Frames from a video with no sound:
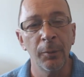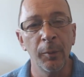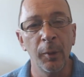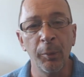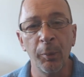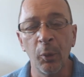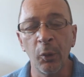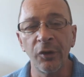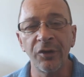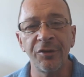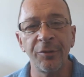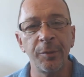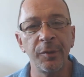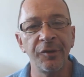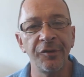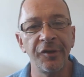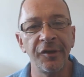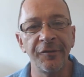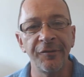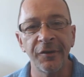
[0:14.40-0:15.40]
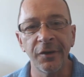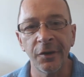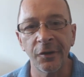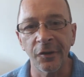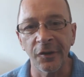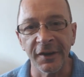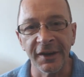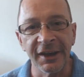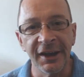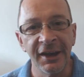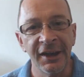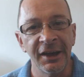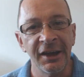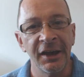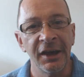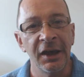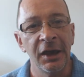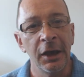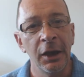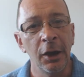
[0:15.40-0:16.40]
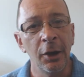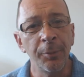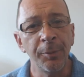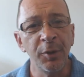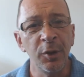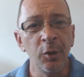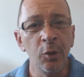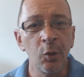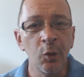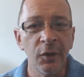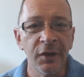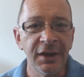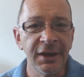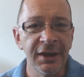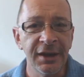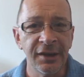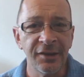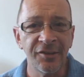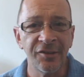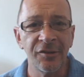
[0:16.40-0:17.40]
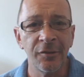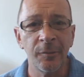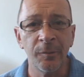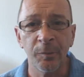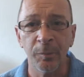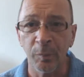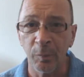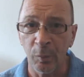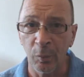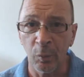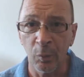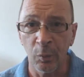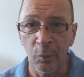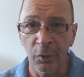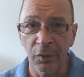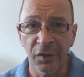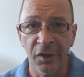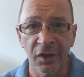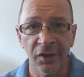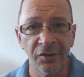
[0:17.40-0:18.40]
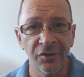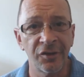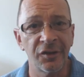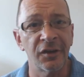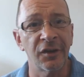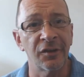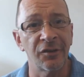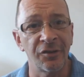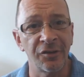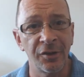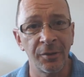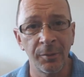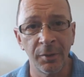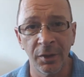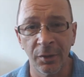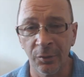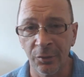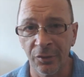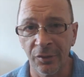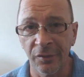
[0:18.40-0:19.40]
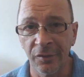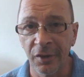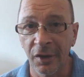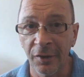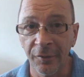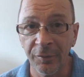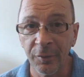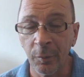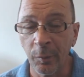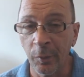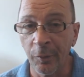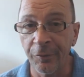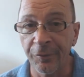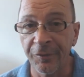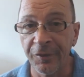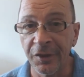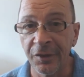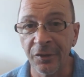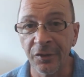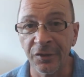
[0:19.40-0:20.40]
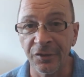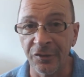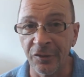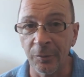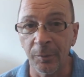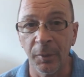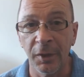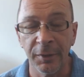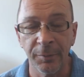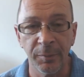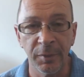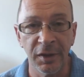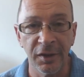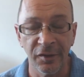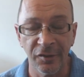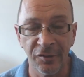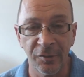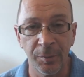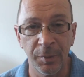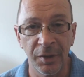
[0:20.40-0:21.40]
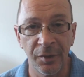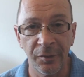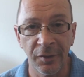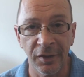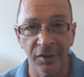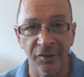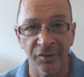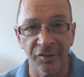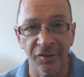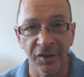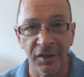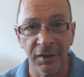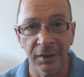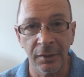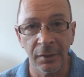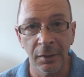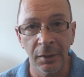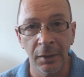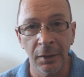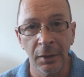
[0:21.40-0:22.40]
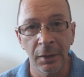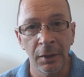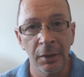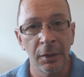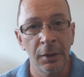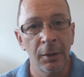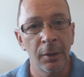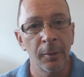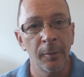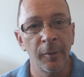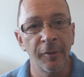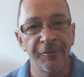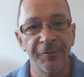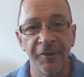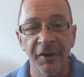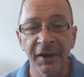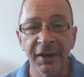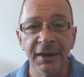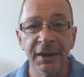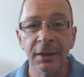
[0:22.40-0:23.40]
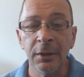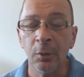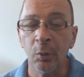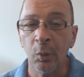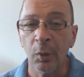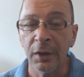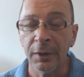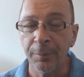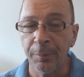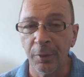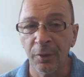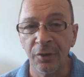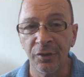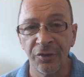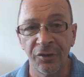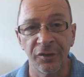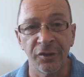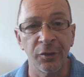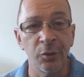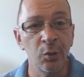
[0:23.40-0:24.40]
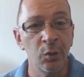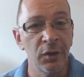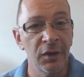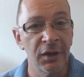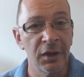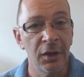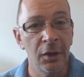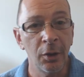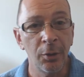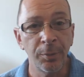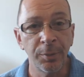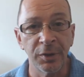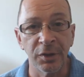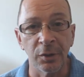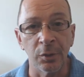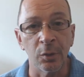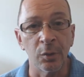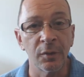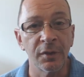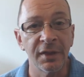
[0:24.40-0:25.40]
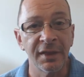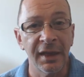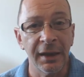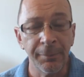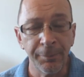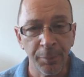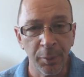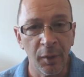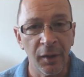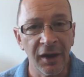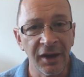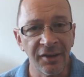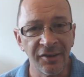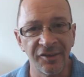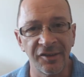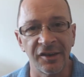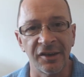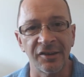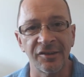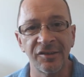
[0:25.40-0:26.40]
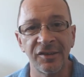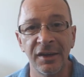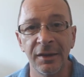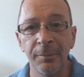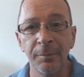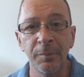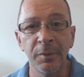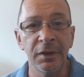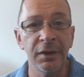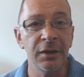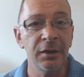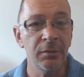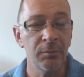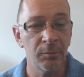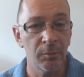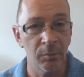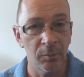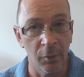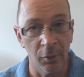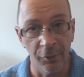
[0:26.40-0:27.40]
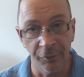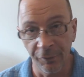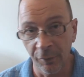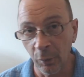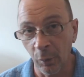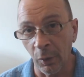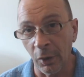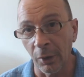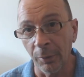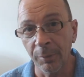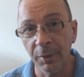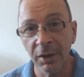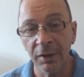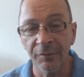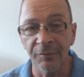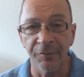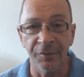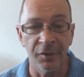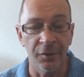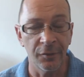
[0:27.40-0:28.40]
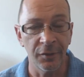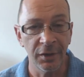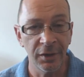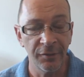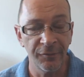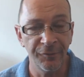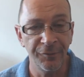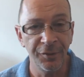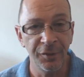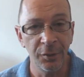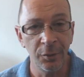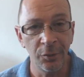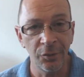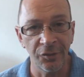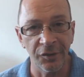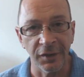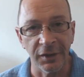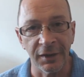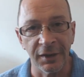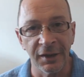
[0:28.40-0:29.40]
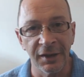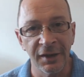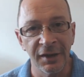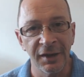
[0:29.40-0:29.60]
but more specifically, help you get some reduction in some of those uncomfortable feelings you might be experiencing. But finding the right person who can help you, that process can be overwhelming and very confusing.